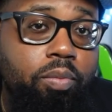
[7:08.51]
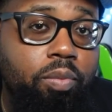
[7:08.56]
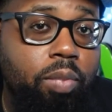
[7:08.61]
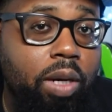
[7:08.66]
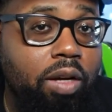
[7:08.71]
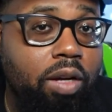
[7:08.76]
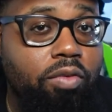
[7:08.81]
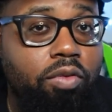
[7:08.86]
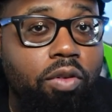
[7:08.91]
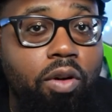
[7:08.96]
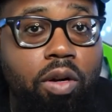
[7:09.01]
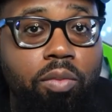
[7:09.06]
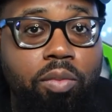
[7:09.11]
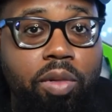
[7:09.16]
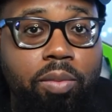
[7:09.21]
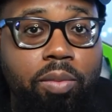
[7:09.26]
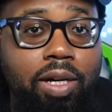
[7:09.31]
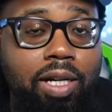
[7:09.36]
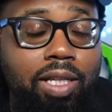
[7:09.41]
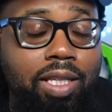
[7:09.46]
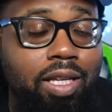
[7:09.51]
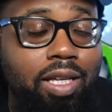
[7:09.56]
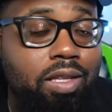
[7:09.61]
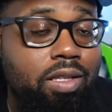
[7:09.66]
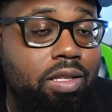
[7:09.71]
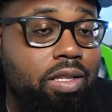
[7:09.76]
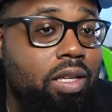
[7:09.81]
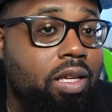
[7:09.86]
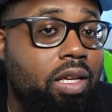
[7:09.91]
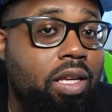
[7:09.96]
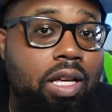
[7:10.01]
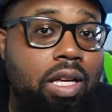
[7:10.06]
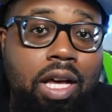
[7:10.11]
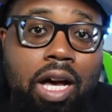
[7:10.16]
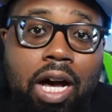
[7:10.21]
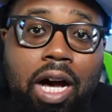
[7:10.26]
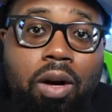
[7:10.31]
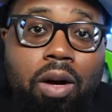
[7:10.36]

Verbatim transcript: by far be my guess. I